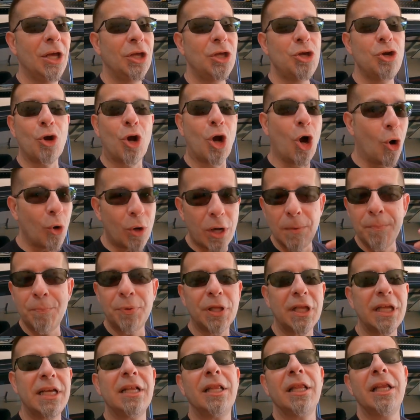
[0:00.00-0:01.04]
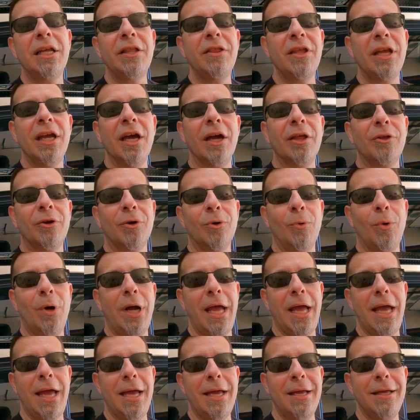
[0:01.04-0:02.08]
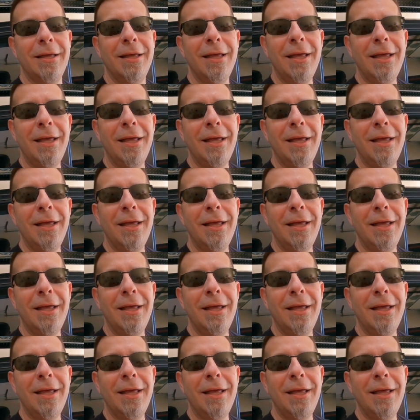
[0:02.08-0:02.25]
you go completely the other way.